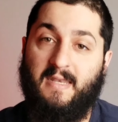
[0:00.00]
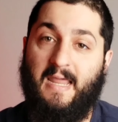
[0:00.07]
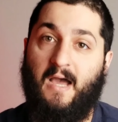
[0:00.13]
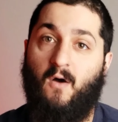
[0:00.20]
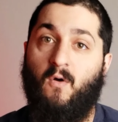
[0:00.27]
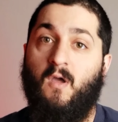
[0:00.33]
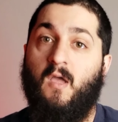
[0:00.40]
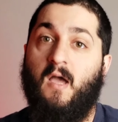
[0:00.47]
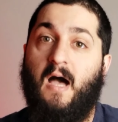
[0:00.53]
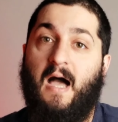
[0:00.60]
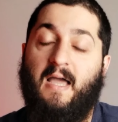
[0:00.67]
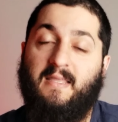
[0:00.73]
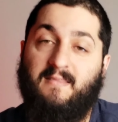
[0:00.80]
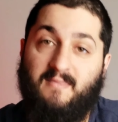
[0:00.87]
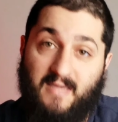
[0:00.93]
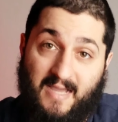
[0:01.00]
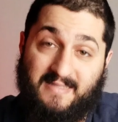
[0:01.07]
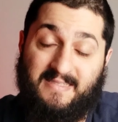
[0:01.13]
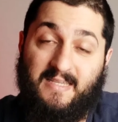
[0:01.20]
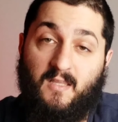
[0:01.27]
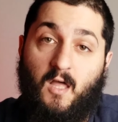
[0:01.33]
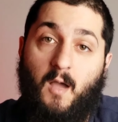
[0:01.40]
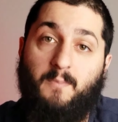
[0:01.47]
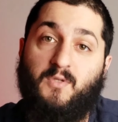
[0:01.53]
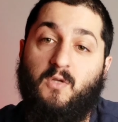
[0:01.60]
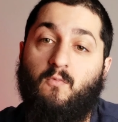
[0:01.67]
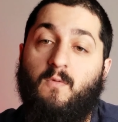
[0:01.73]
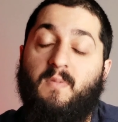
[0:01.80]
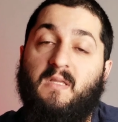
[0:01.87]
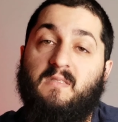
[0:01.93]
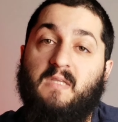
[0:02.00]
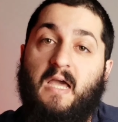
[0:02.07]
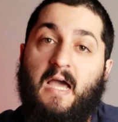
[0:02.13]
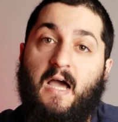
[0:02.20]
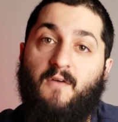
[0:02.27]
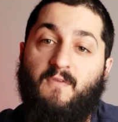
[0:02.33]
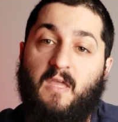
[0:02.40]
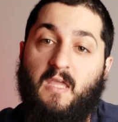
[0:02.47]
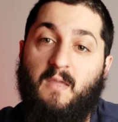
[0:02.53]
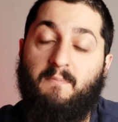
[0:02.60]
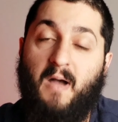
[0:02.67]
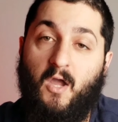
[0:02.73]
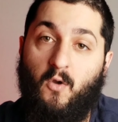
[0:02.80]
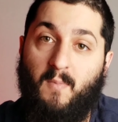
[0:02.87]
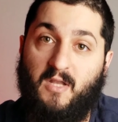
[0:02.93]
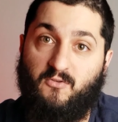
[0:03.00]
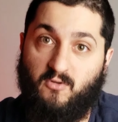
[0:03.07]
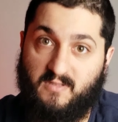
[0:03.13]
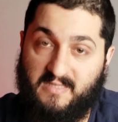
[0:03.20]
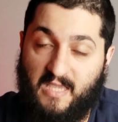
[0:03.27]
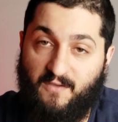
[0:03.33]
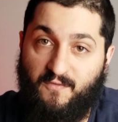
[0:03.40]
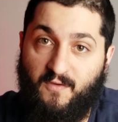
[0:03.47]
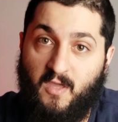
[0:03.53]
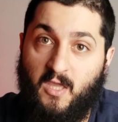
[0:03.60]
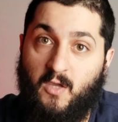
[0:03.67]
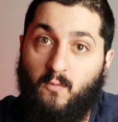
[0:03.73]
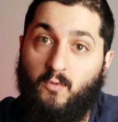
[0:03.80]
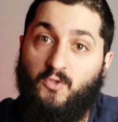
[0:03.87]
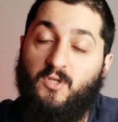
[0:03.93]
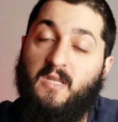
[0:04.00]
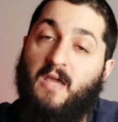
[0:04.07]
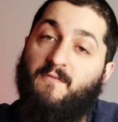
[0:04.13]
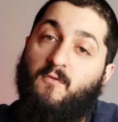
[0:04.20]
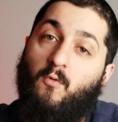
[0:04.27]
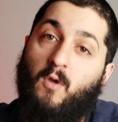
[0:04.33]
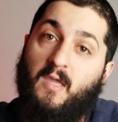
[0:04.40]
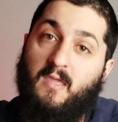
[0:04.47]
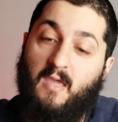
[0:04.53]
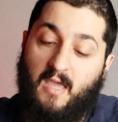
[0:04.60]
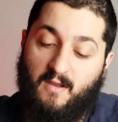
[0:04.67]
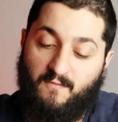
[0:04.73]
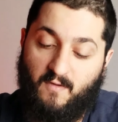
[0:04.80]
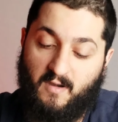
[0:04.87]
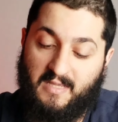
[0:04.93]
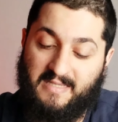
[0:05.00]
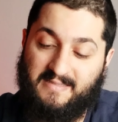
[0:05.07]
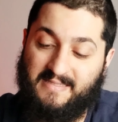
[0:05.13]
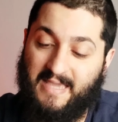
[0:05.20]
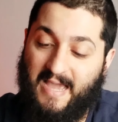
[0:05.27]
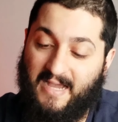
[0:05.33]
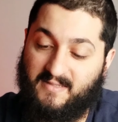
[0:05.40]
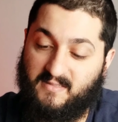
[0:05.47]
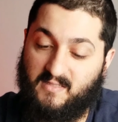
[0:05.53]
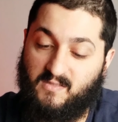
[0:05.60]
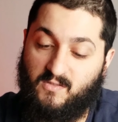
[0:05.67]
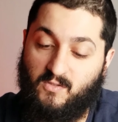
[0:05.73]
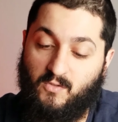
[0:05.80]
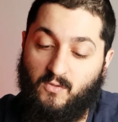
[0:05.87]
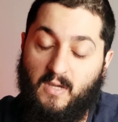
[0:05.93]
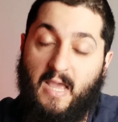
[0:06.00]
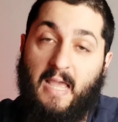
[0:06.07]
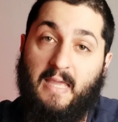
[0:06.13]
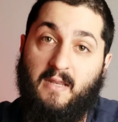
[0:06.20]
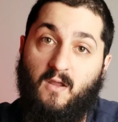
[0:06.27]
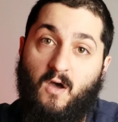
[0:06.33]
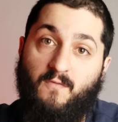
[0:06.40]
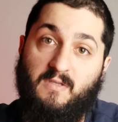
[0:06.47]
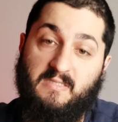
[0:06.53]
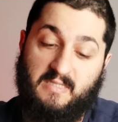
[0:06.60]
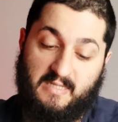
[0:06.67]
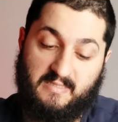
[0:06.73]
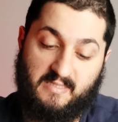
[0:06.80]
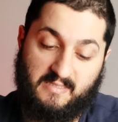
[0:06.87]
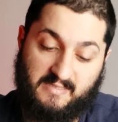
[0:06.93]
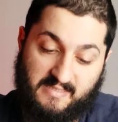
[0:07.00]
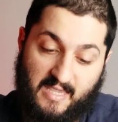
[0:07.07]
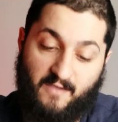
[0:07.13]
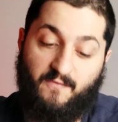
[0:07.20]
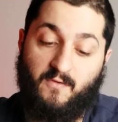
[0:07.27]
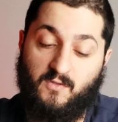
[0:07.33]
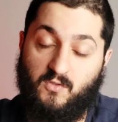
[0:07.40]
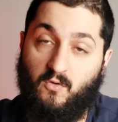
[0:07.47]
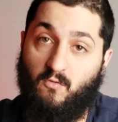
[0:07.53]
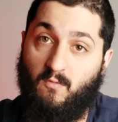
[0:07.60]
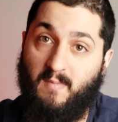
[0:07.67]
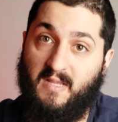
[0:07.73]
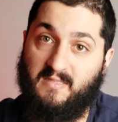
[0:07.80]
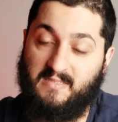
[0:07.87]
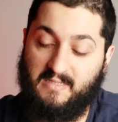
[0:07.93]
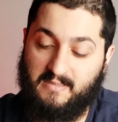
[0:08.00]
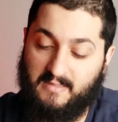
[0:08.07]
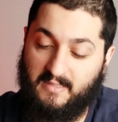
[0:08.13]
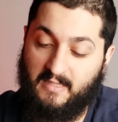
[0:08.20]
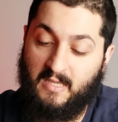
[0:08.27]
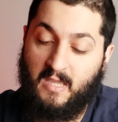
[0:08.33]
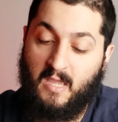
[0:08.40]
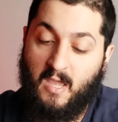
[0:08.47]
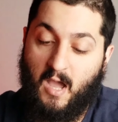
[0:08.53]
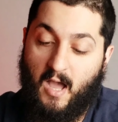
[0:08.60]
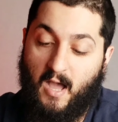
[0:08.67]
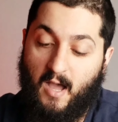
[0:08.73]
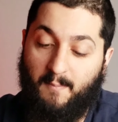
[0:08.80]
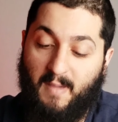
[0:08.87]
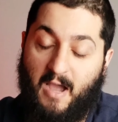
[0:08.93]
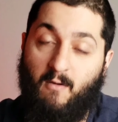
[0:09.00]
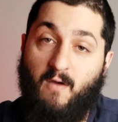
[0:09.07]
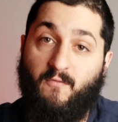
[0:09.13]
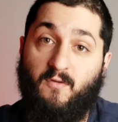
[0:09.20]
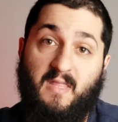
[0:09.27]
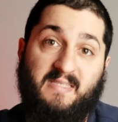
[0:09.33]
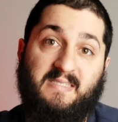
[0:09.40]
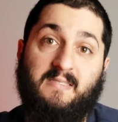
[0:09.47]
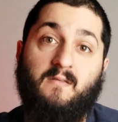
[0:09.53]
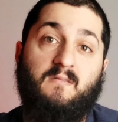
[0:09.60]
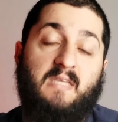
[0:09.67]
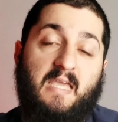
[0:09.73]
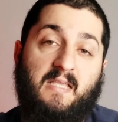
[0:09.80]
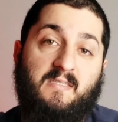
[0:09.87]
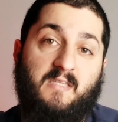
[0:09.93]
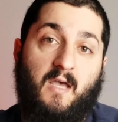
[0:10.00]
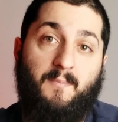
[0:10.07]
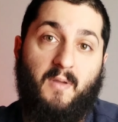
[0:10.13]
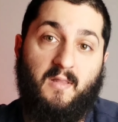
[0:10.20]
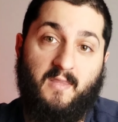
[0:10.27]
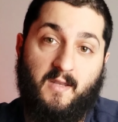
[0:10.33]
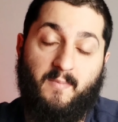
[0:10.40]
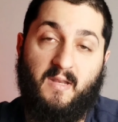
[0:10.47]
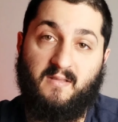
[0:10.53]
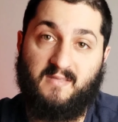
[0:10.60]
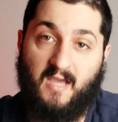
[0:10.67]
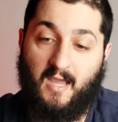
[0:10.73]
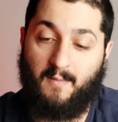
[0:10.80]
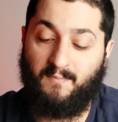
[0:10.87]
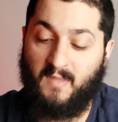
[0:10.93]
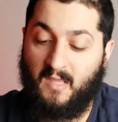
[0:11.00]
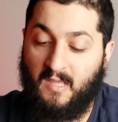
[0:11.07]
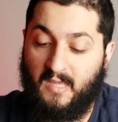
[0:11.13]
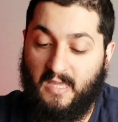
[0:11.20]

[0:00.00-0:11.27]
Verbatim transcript: Now, I, the ideal option would be to have a biometric safe, which you can have quick and very easy access to, and obviously it's a safe, so it remains easily. Um, however, that still takes up a little bit of time.